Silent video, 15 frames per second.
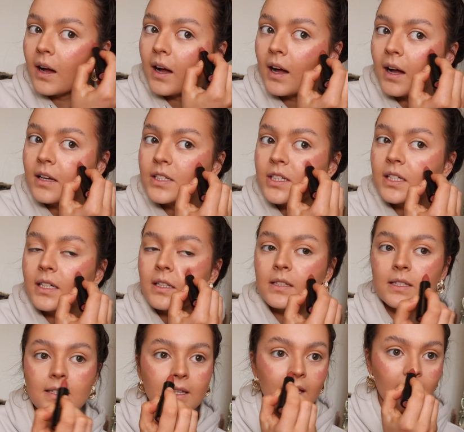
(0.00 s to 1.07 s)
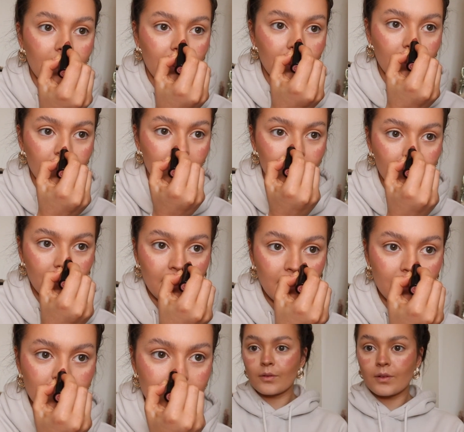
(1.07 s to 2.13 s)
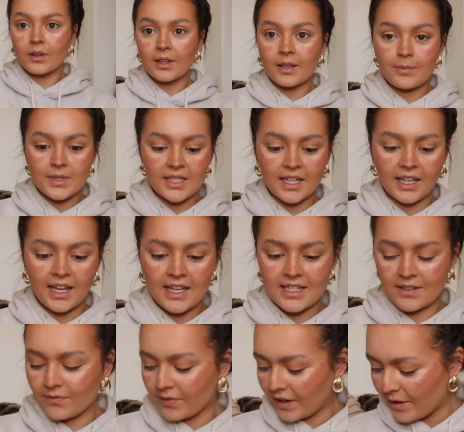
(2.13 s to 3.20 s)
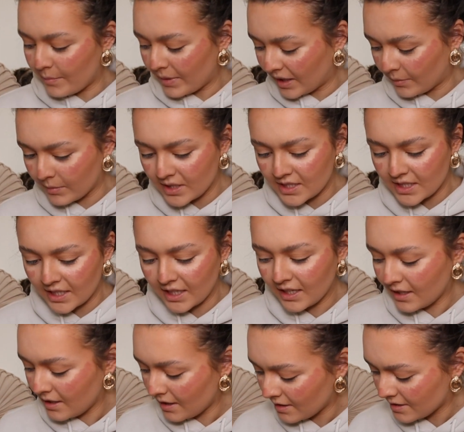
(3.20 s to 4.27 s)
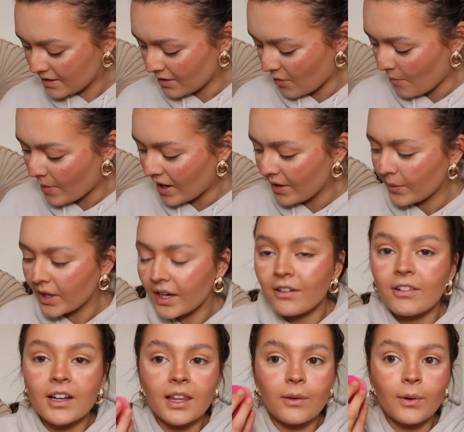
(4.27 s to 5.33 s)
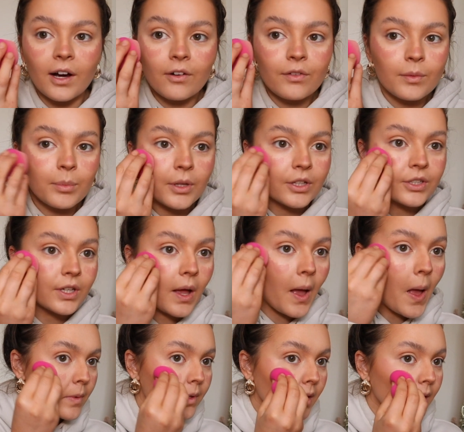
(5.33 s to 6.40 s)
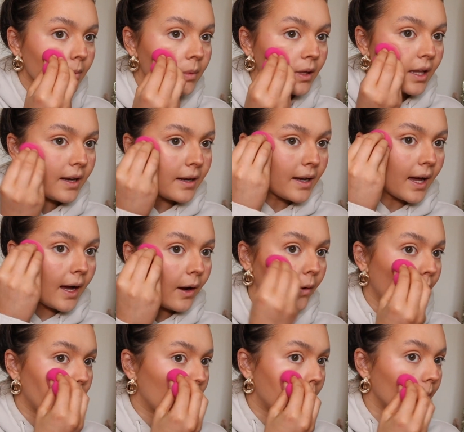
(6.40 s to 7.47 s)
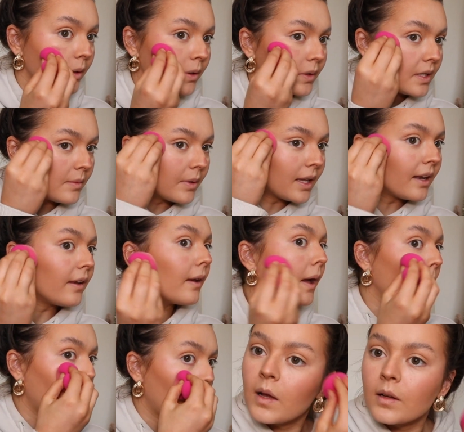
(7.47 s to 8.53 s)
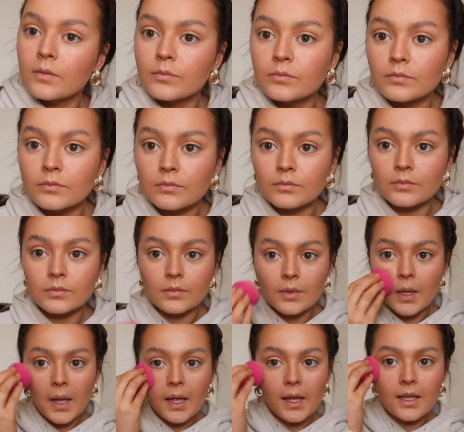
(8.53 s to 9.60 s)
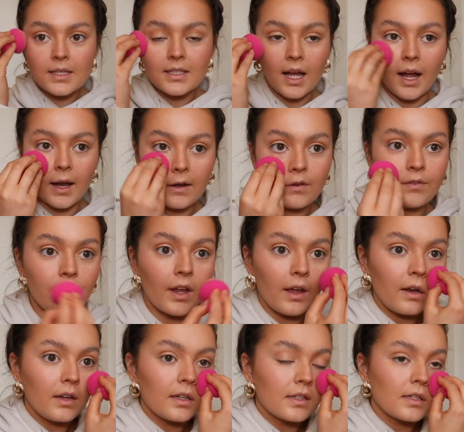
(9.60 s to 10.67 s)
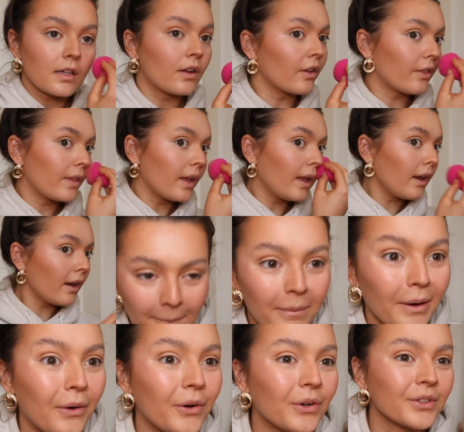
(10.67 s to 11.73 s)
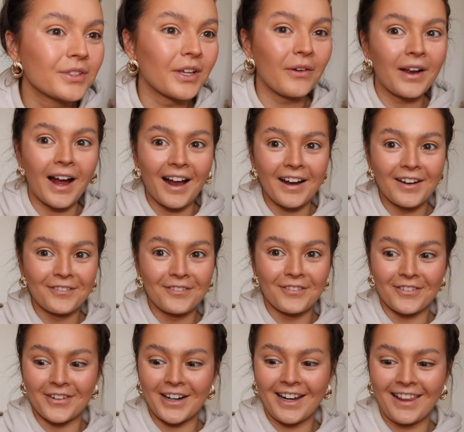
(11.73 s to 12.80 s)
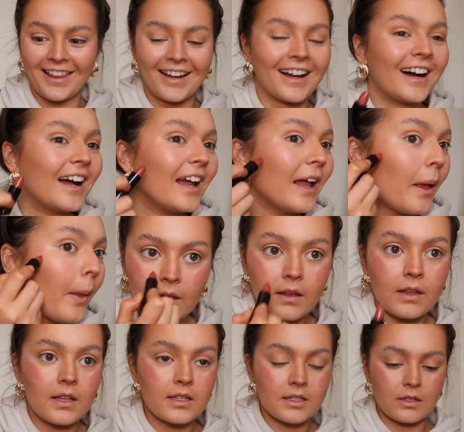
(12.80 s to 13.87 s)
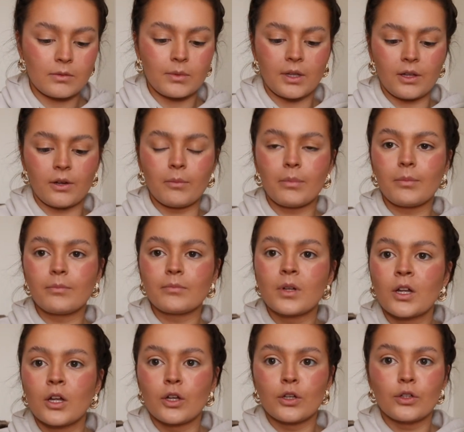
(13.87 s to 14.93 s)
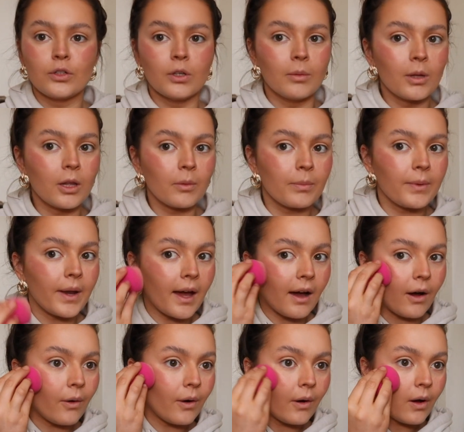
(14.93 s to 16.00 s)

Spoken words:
As you can see, this lipstick isn't very pigmented, so it might work really well for blusher. I'm just gonna blend it out with my beauty blender. It's kind of turned into nothing, but also kind of really nice. Double up now.